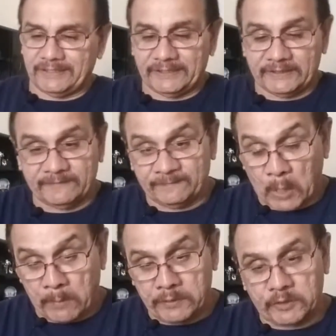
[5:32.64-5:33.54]
I'm
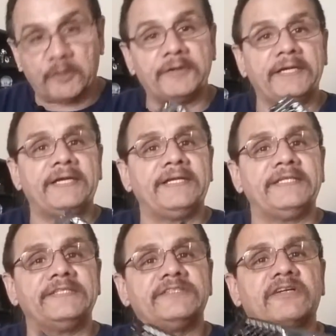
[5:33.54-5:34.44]
gonna go ahead
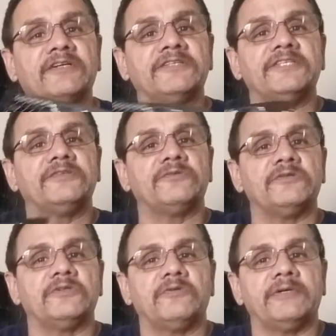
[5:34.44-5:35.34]
and install this
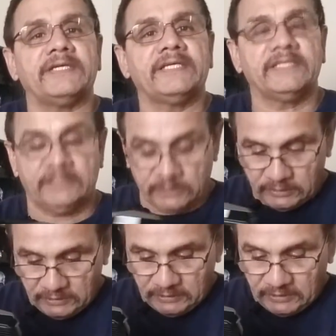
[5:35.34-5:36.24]
real quick.
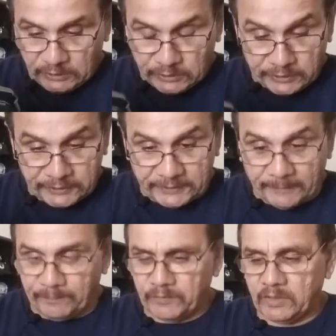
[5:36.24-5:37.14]

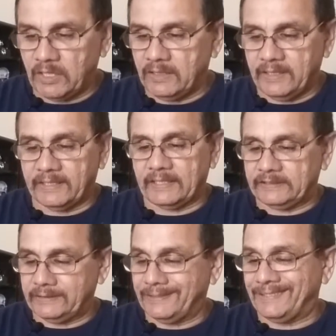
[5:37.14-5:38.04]
Like I
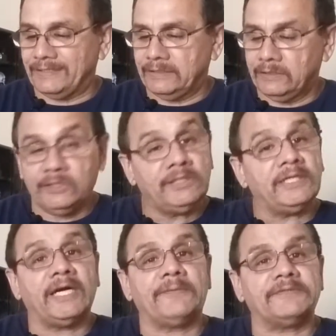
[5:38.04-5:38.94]
said,
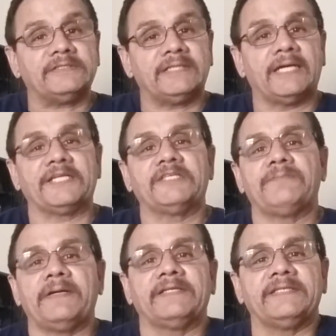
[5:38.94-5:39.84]
I was not
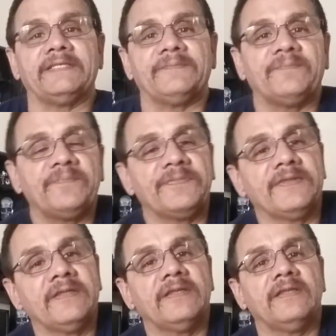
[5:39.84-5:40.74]
expecting
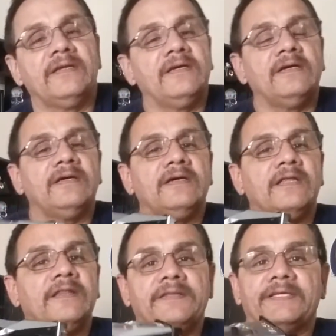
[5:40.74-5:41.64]

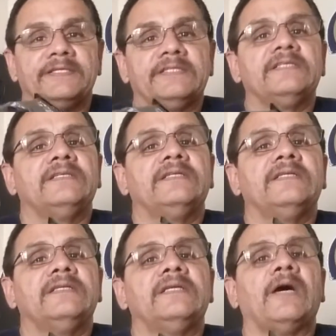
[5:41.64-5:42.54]
this.
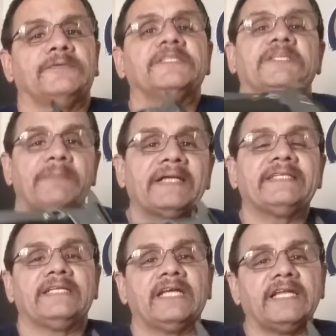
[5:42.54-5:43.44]
I was
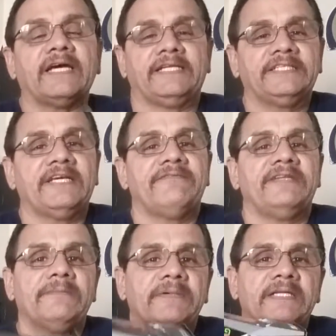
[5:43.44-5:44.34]
expecting a
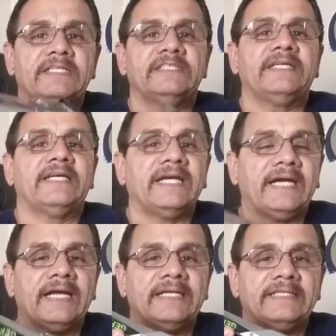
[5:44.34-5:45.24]
970, but instead I
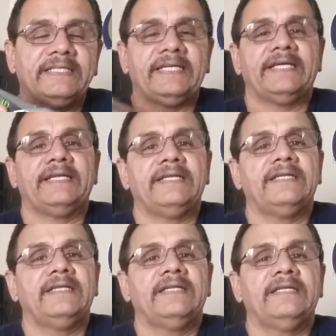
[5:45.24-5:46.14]
got a
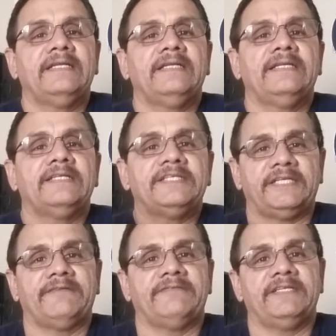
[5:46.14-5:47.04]

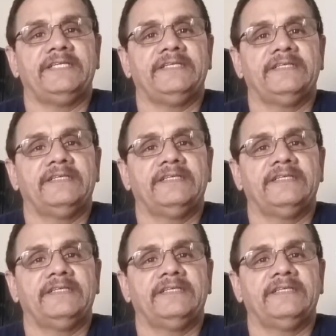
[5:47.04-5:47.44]
1070,